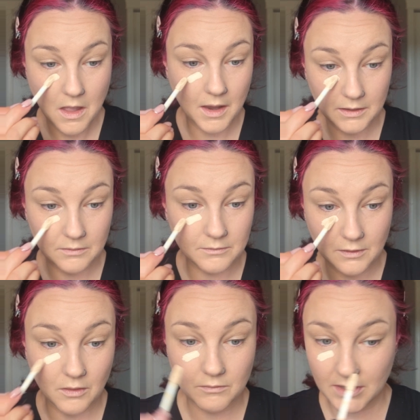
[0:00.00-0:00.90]
And you
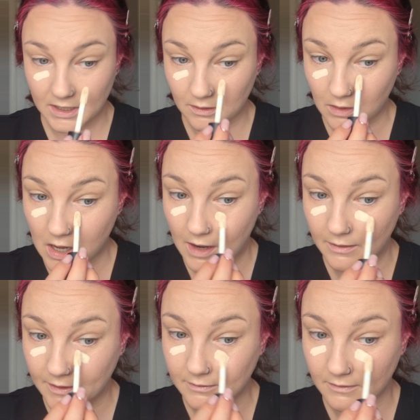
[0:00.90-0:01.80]
don't need a
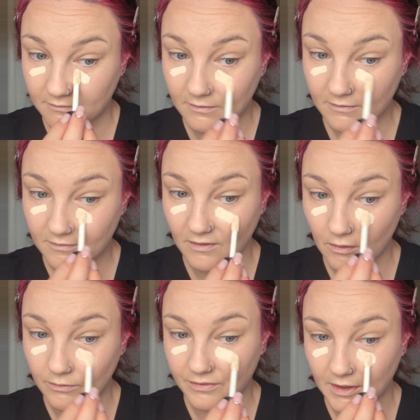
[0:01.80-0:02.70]
lot. Like, this is
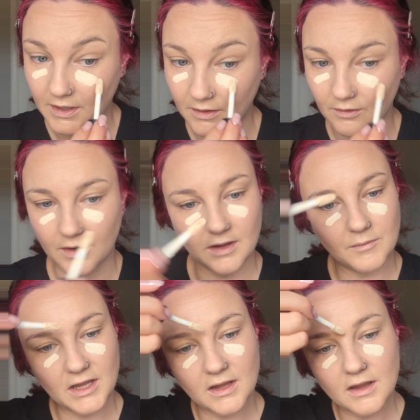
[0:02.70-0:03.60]
so thick and
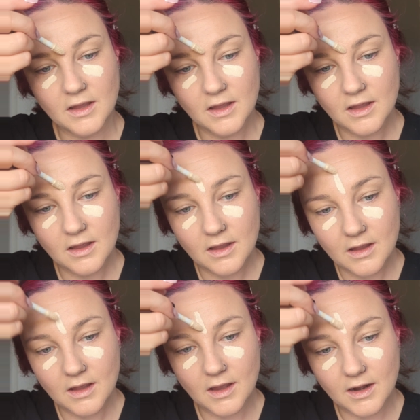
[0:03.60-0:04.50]
creamy.
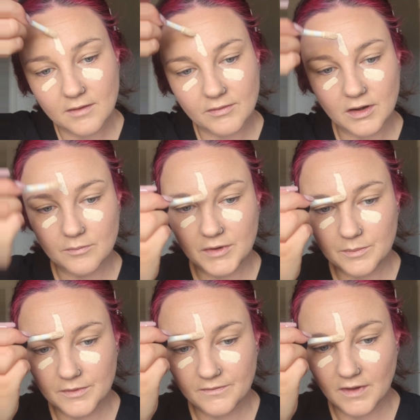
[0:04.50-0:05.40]
And I've heard
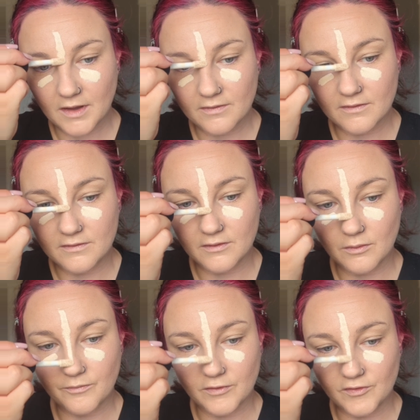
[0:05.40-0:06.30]
people say a
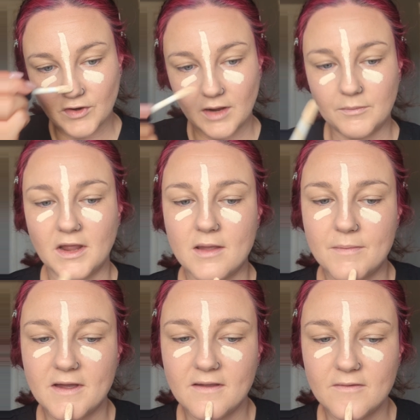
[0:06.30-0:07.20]
dupe for Shape
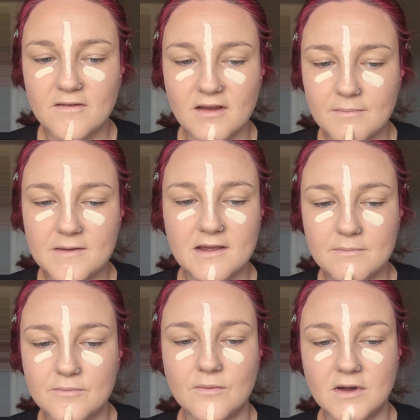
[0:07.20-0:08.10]
Tape. I used Shape
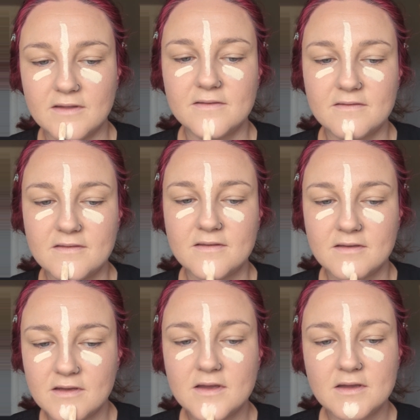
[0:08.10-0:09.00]
Tape once.
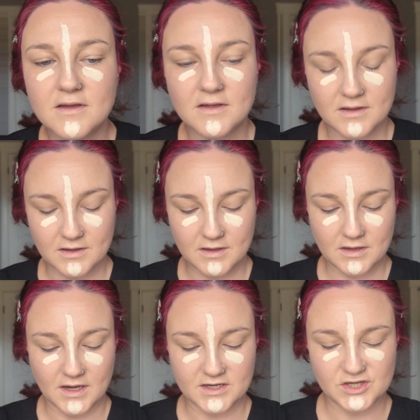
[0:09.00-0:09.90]

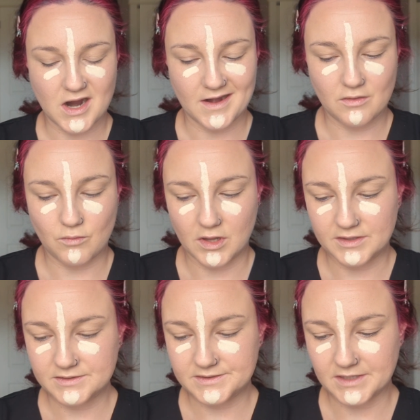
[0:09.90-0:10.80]
I tried it
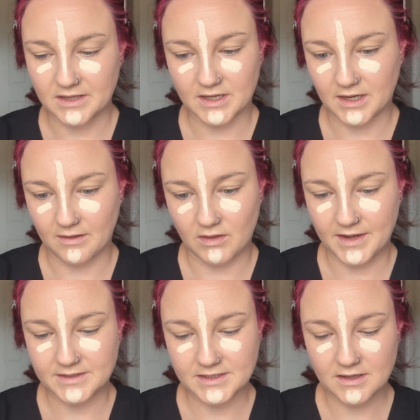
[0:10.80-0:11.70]
once and like I
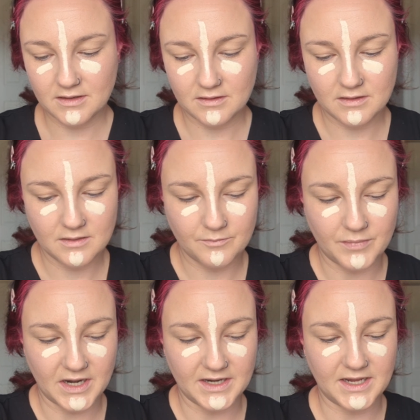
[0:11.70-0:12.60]
liked it,
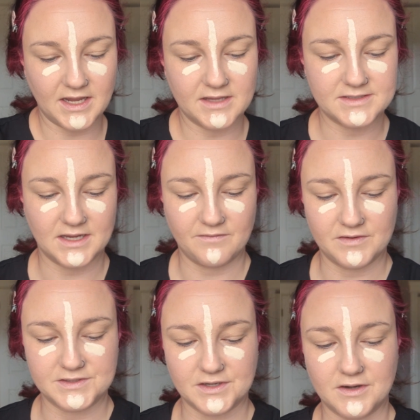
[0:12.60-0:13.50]
but I can't say
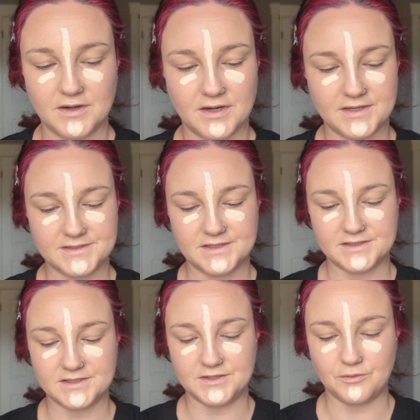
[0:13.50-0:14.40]
for certain is
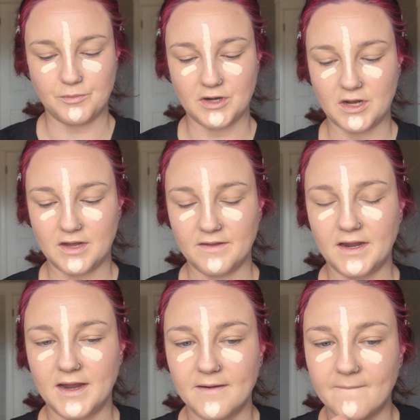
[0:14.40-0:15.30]
this a dupe or not.
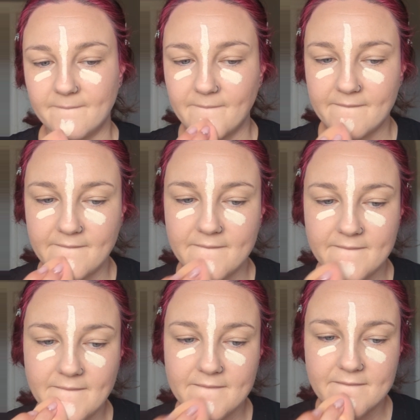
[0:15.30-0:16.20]
Like, I
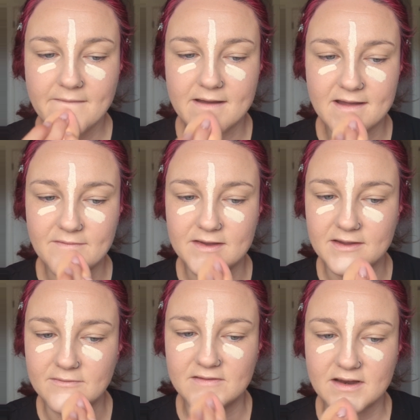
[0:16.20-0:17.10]
haven't
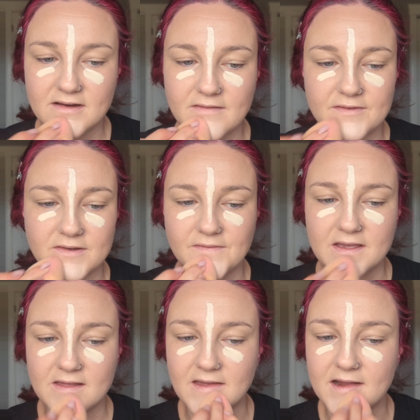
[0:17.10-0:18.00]
used enough to
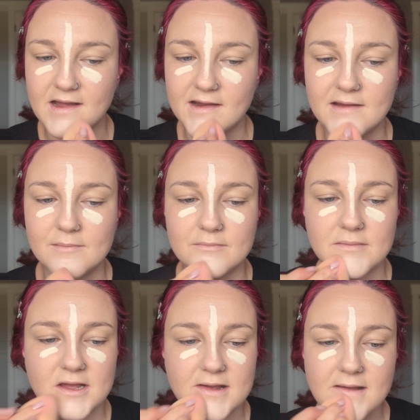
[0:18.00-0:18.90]
feel like
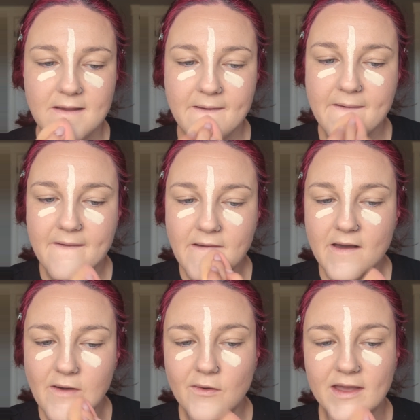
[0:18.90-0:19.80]
I'm
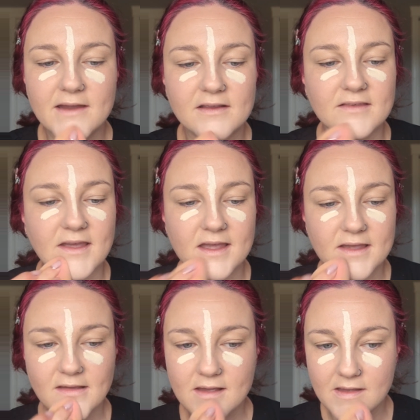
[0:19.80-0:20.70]
okay to
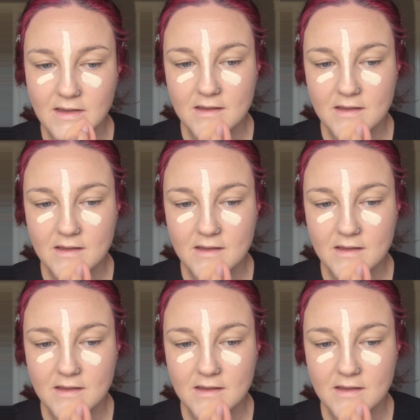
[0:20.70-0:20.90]
say.